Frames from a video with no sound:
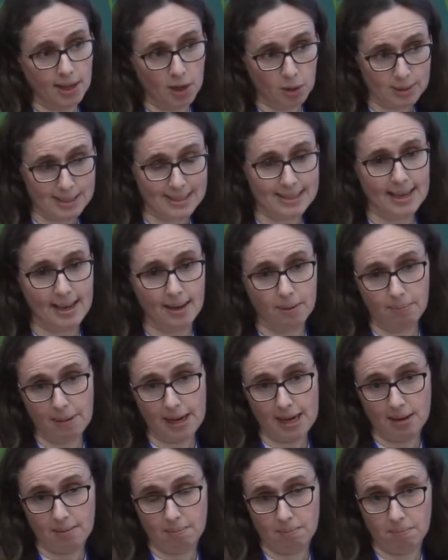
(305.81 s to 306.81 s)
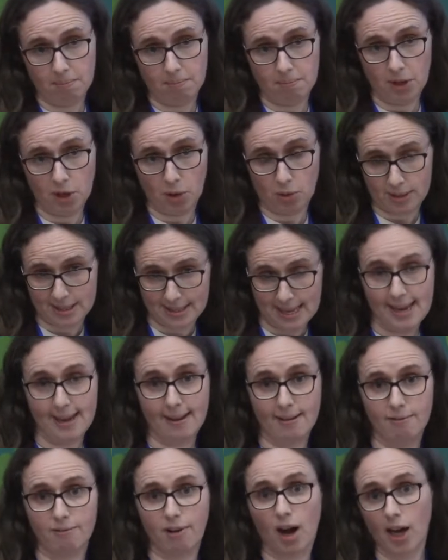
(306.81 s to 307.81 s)

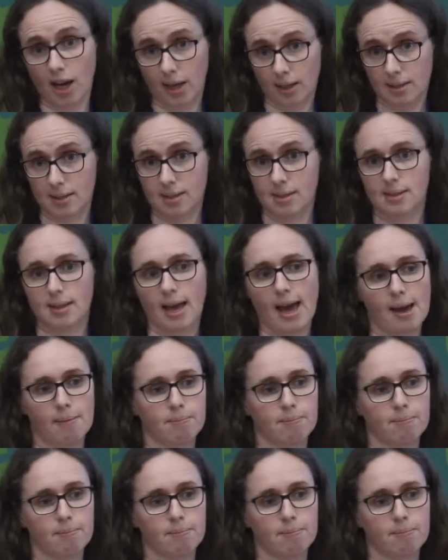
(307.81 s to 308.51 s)
seeing violence